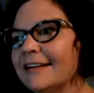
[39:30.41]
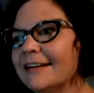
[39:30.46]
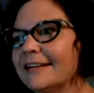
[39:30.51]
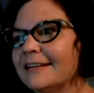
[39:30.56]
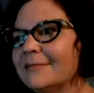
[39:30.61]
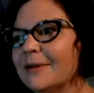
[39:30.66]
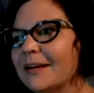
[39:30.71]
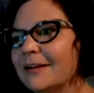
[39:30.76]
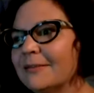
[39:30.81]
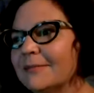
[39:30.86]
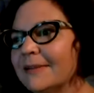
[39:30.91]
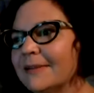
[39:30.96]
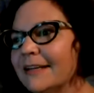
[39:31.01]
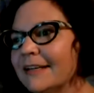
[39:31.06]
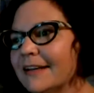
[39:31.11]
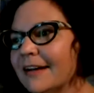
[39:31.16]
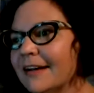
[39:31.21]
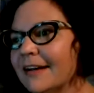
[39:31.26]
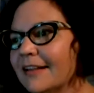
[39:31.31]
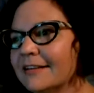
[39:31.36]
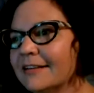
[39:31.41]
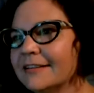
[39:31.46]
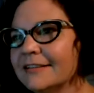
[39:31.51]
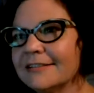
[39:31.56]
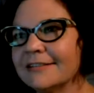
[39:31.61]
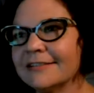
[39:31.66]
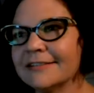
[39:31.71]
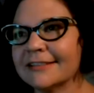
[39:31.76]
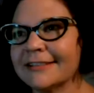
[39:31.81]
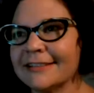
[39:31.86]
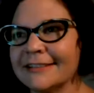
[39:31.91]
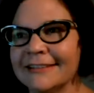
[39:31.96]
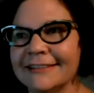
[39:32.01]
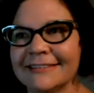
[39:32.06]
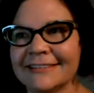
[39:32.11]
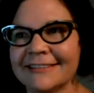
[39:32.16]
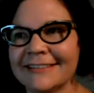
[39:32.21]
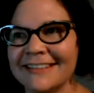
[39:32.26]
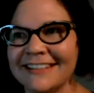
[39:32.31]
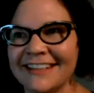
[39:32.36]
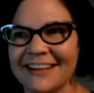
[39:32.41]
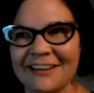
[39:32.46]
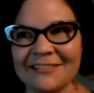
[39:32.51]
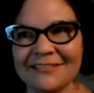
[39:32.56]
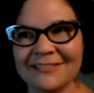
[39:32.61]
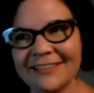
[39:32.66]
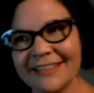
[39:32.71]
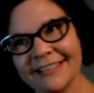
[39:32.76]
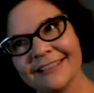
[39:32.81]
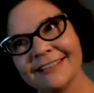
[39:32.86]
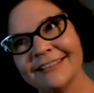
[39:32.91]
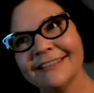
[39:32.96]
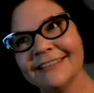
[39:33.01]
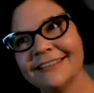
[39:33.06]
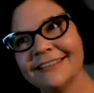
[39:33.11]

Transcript: about pink collars in our field.